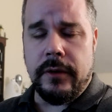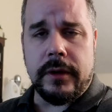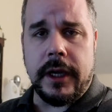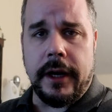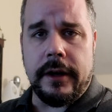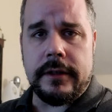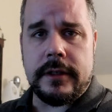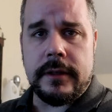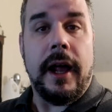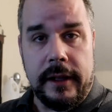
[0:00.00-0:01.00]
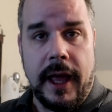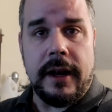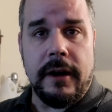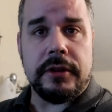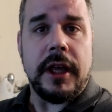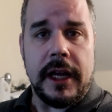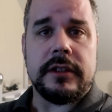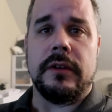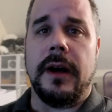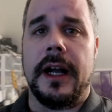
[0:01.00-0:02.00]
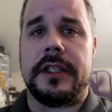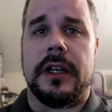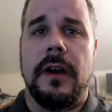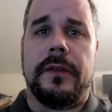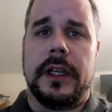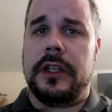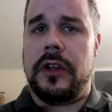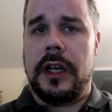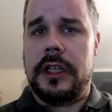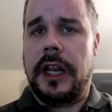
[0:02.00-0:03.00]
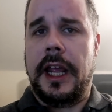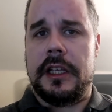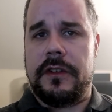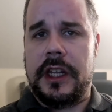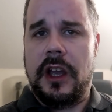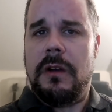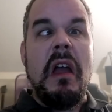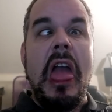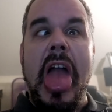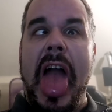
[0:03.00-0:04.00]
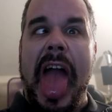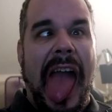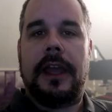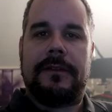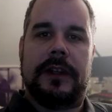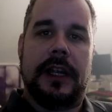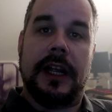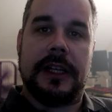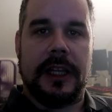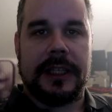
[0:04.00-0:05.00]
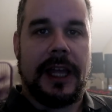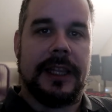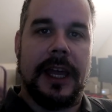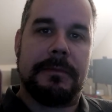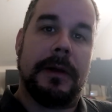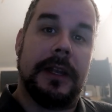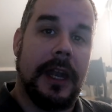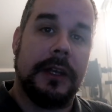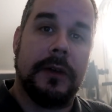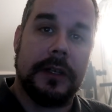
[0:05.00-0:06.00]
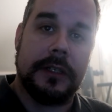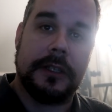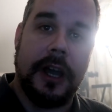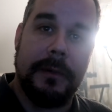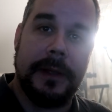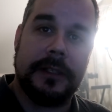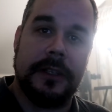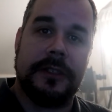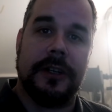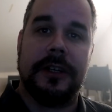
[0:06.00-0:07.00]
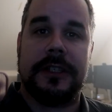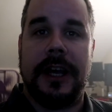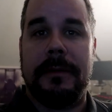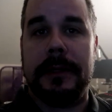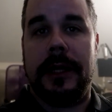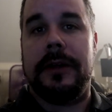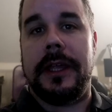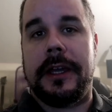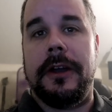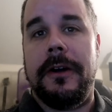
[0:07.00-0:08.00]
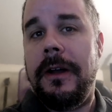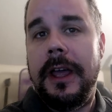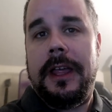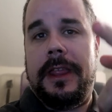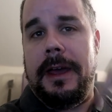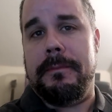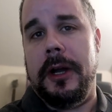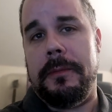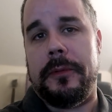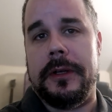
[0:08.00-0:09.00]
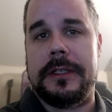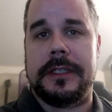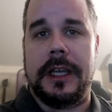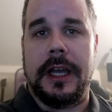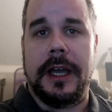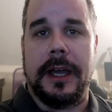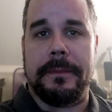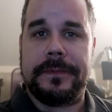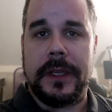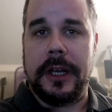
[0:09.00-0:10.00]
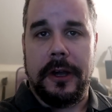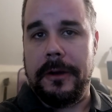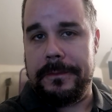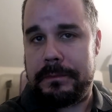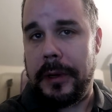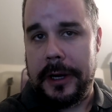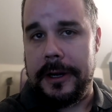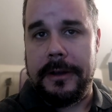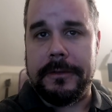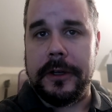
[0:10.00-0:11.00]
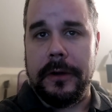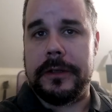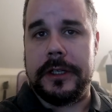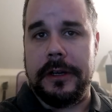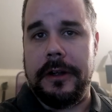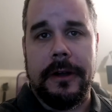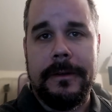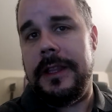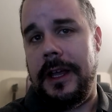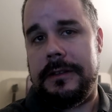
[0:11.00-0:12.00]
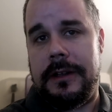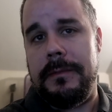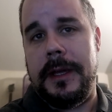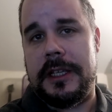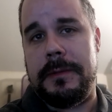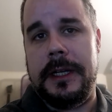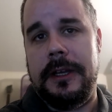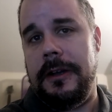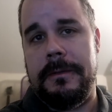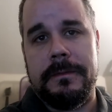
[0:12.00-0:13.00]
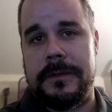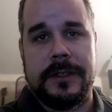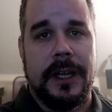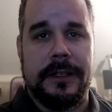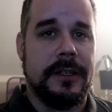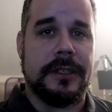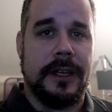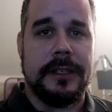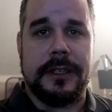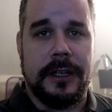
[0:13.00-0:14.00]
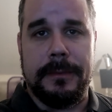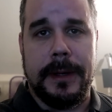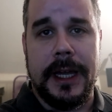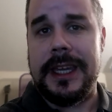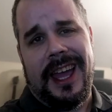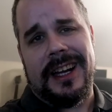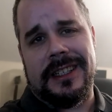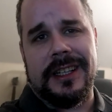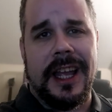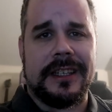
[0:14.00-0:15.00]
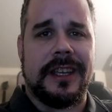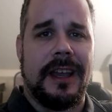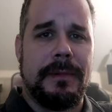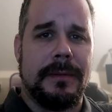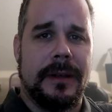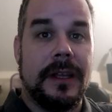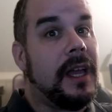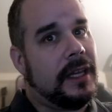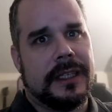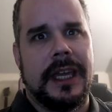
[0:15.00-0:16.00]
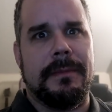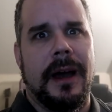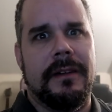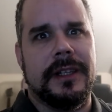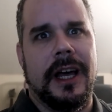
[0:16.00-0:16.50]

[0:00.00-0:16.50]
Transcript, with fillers: who cares? And on that note, thanks for watching. Hopefully you enjoyed today's video. if you did, click that like button. Any questions, comments, concerns, down below they go. That burp was, uh, you know, part of Coke Zero. That's what it makes me do. Sound disgusting on mic. And until next time, people, keep on